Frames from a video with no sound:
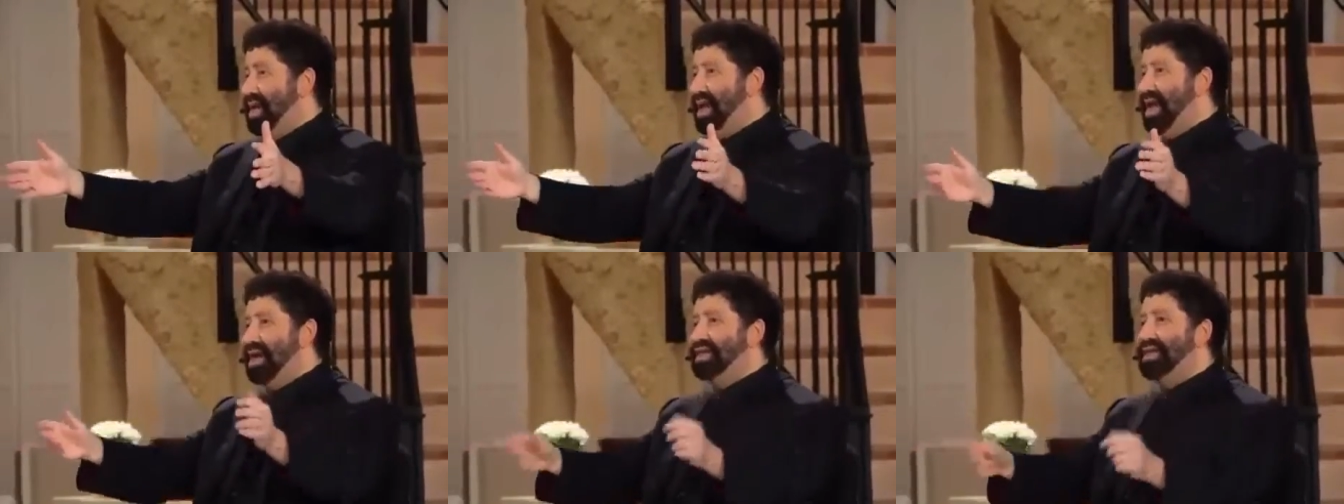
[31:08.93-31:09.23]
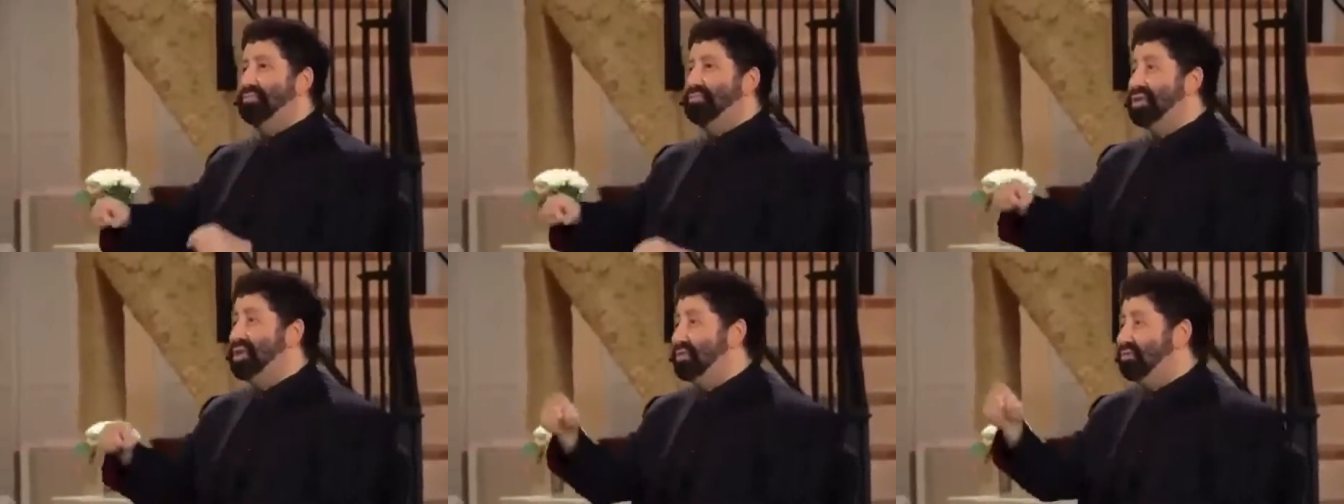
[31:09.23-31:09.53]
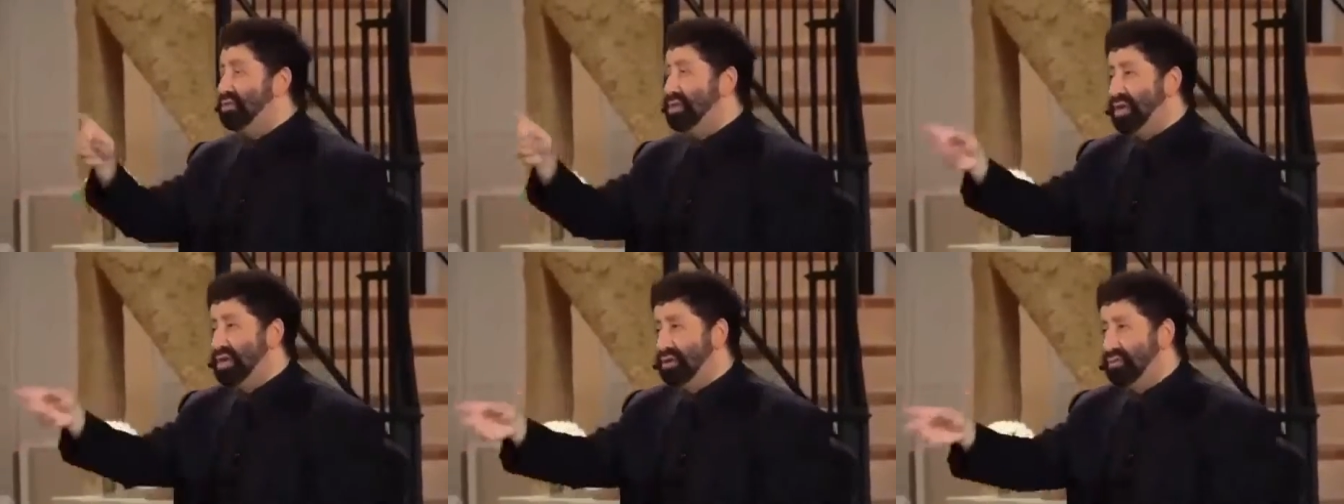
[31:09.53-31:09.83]
And then
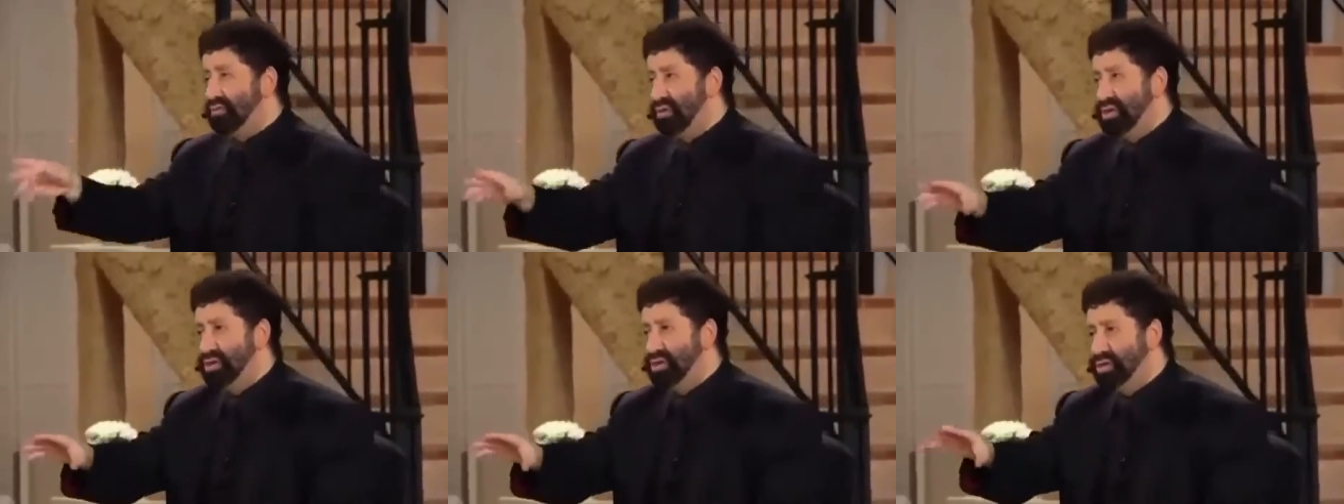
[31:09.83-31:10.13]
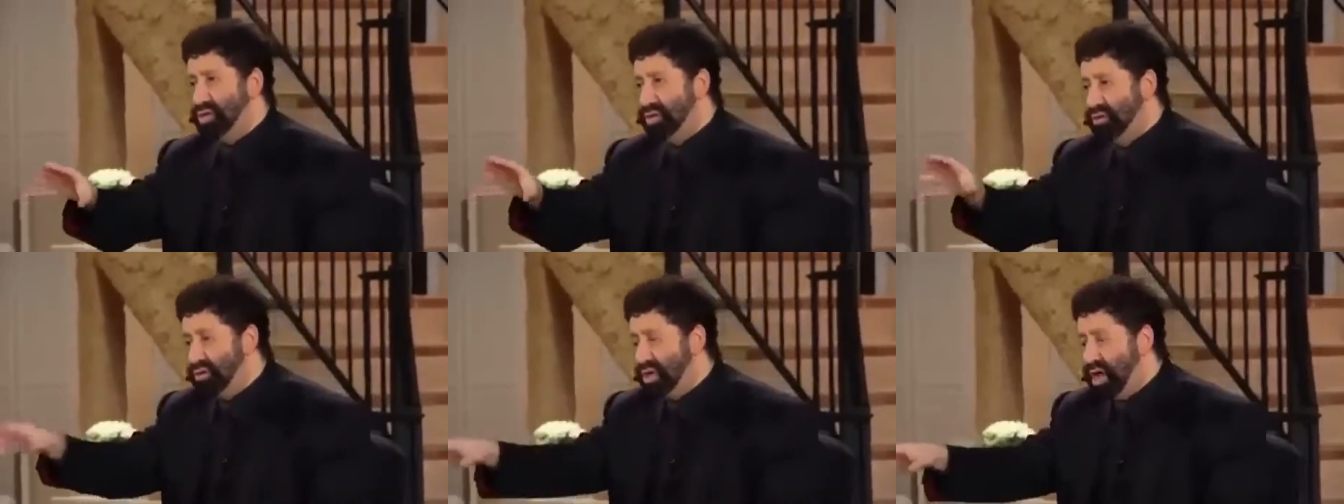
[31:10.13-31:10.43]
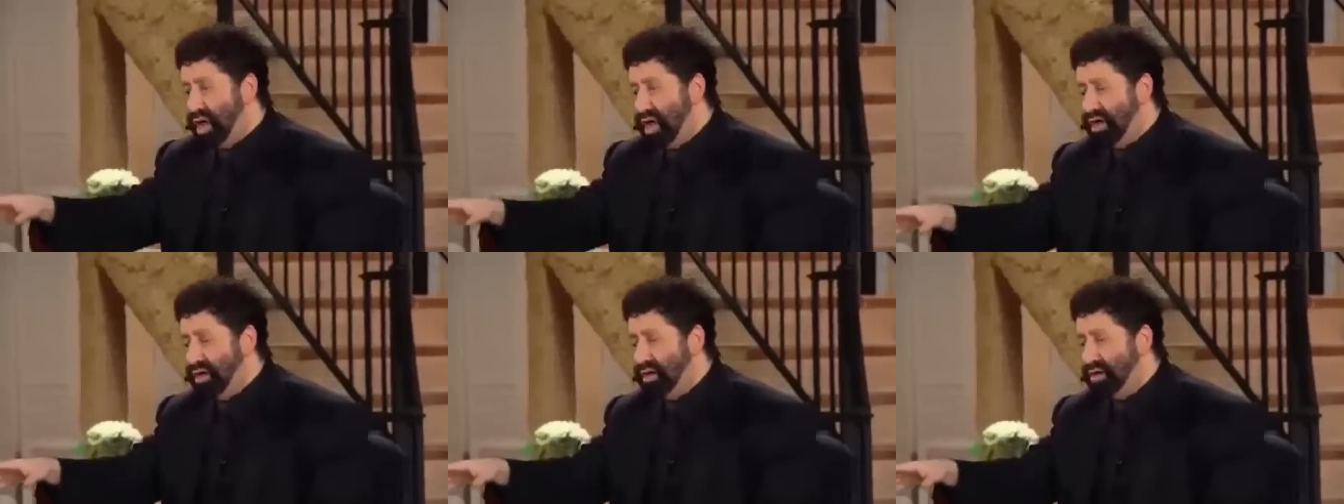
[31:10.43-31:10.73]
with
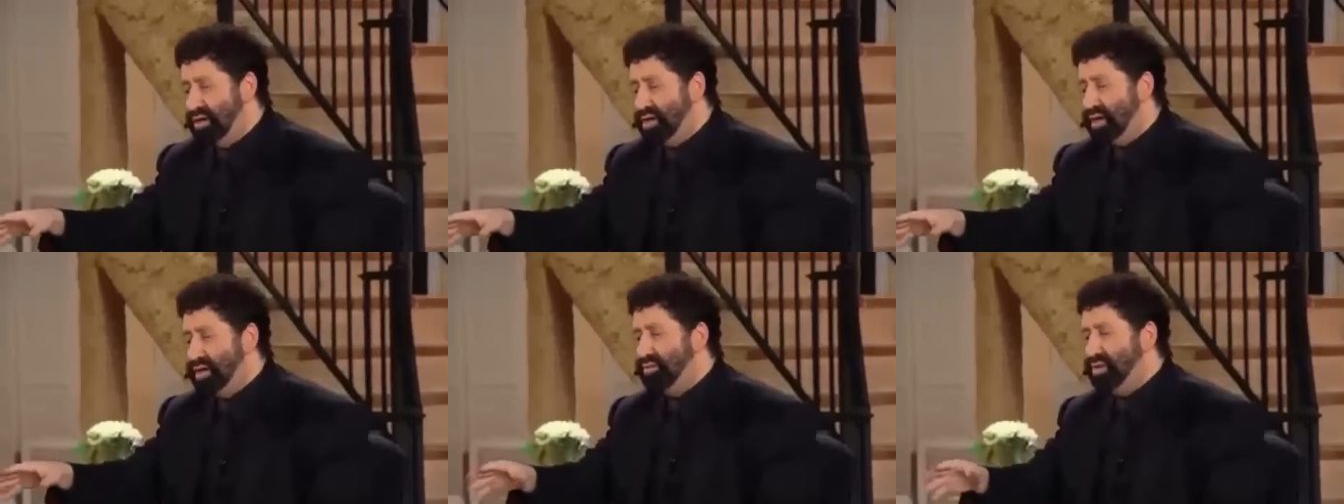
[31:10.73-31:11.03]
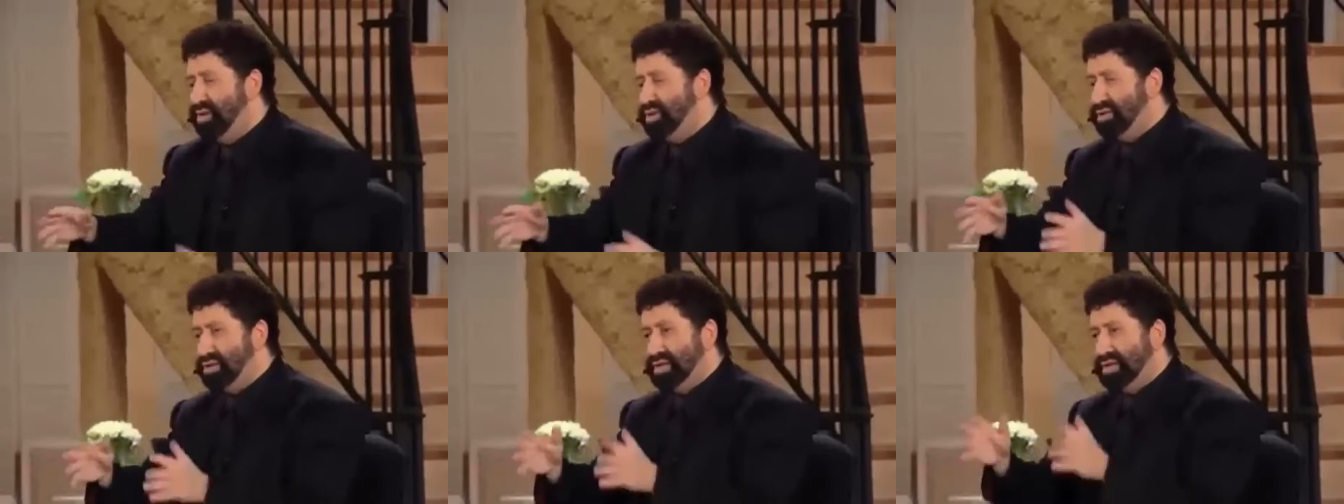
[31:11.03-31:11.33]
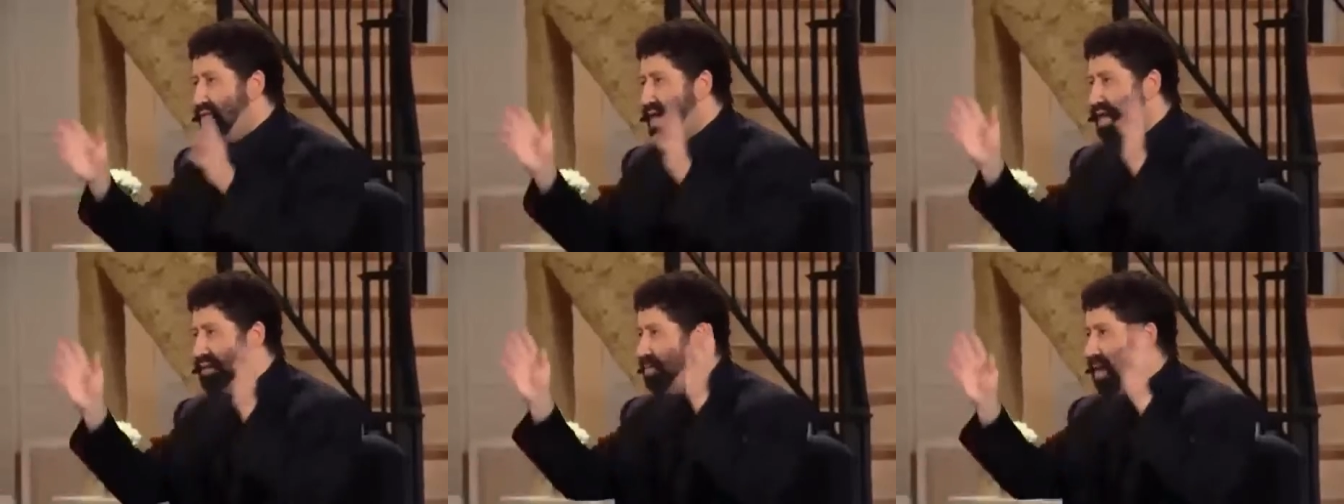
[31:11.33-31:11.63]
Judah, it was the
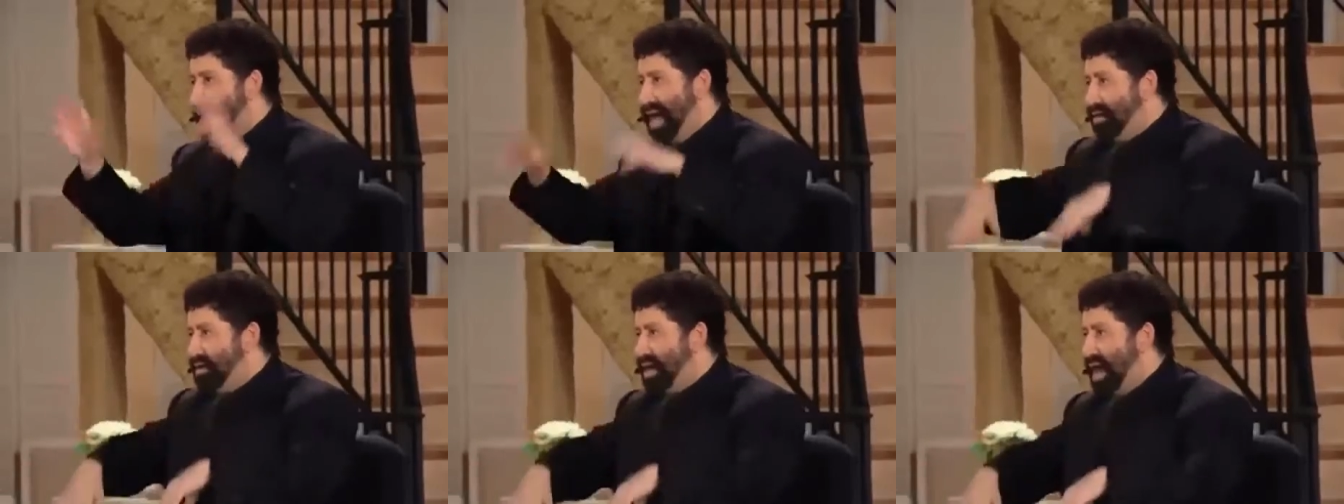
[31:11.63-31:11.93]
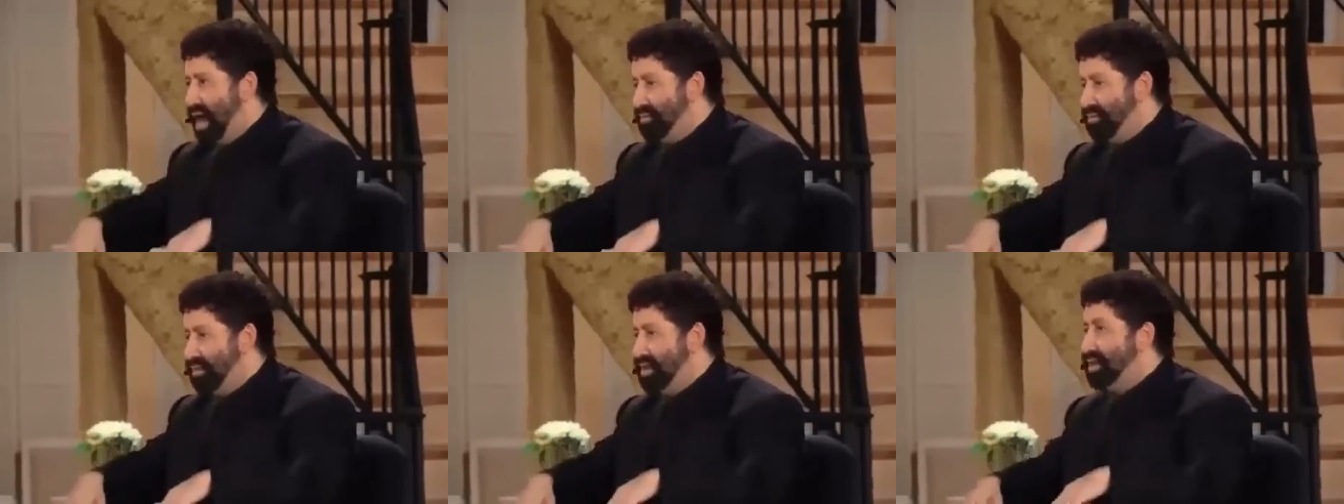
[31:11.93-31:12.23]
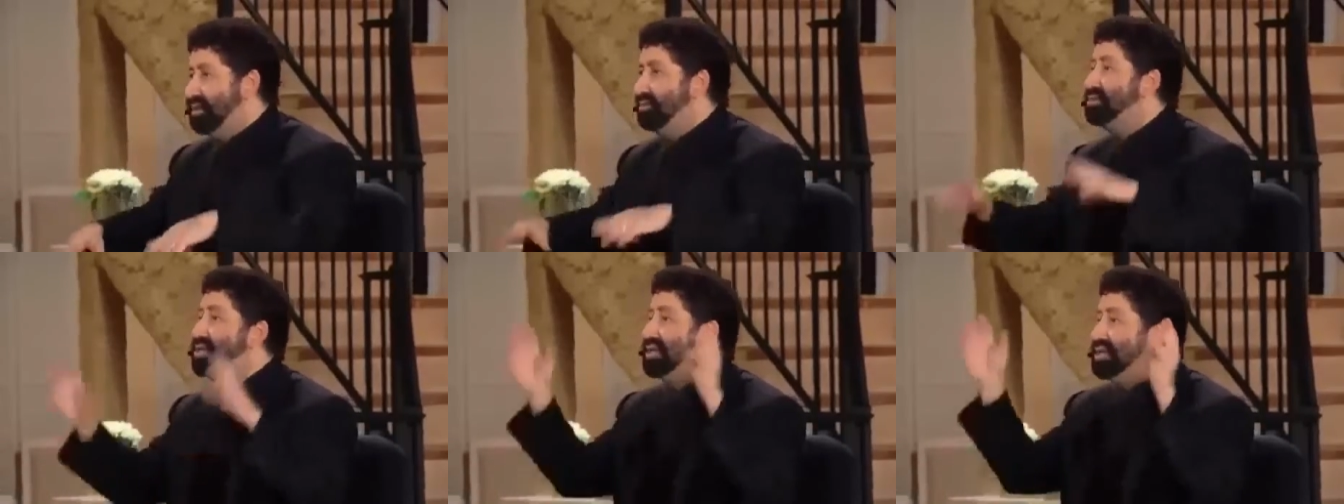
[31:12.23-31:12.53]
same pattern
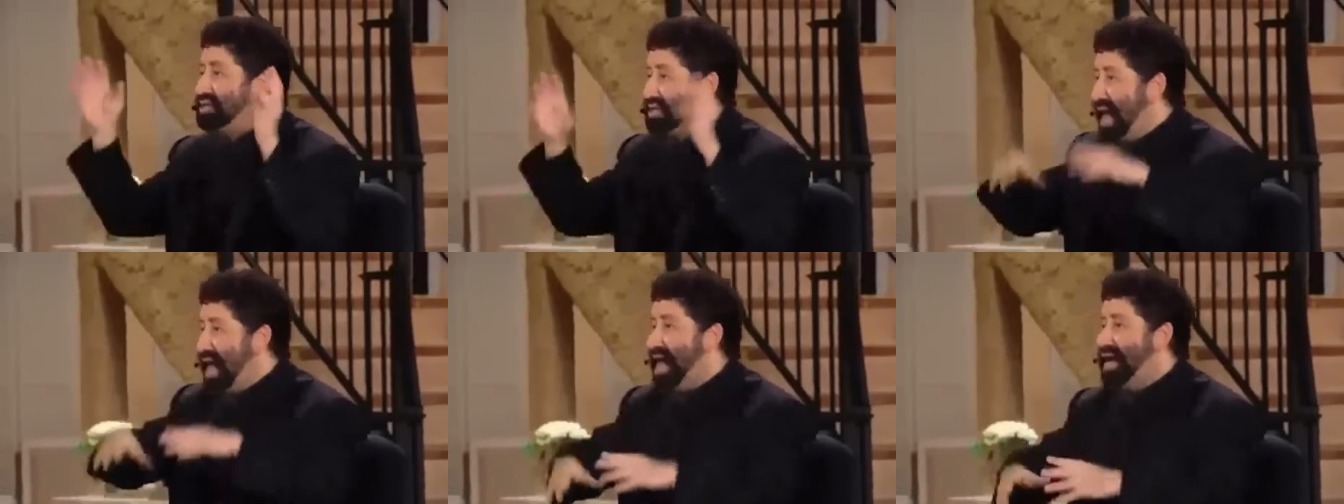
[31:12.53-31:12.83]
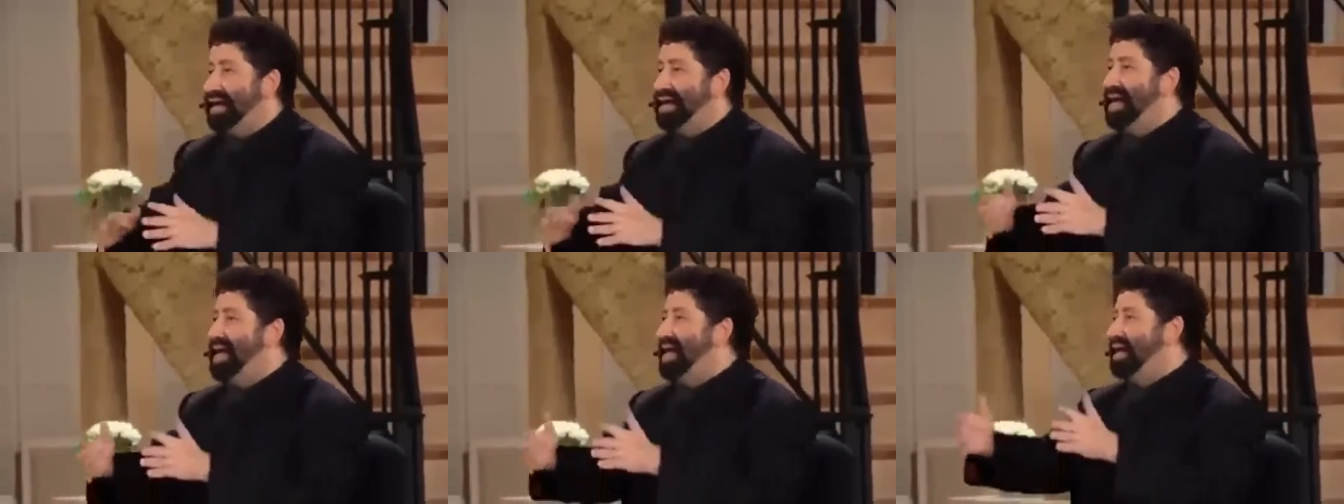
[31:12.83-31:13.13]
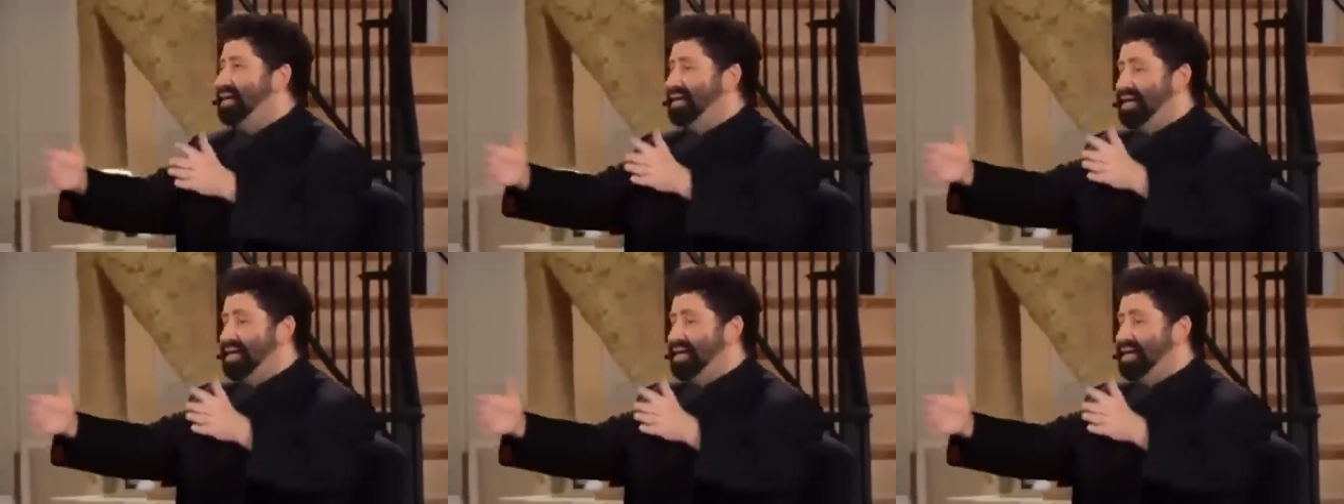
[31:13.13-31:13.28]
happened. There was an attack.